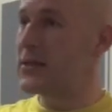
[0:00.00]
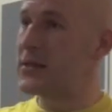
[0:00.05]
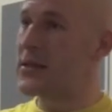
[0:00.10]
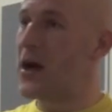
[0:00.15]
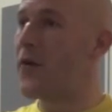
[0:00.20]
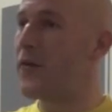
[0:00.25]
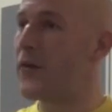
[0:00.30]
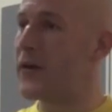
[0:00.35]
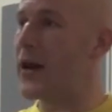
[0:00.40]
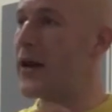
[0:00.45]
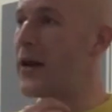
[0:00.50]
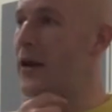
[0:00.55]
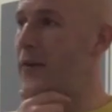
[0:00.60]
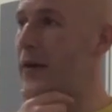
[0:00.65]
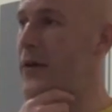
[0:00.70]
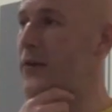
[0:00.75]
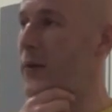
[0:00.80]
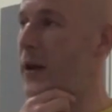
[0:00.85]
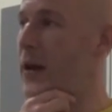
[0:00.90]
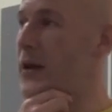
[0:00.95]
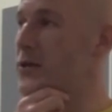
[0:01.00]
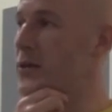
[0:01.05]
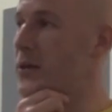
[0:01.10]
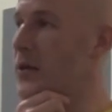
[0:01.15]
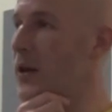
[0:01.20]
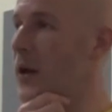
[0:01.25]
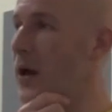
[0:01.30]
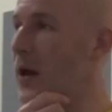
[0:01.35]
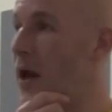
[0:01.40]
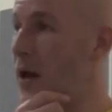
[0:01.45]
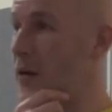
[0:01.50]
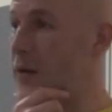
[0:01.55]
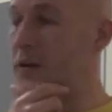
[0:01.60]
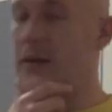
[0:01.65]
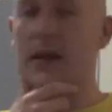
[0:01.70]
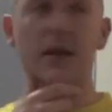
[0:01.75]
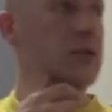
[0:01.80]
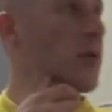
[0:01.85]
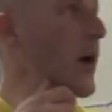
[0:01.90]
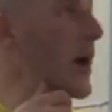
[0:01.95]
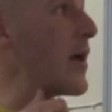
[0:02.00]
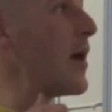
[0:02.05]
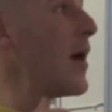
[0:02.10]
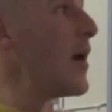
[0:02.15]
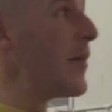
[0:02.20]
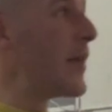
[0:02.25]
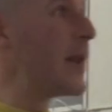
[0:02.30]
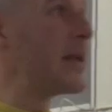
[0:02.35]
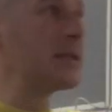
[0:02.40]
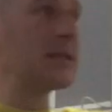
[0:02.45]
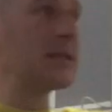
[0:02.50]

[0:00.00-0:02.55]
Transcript: itself in need of explanation. If you think that's right, then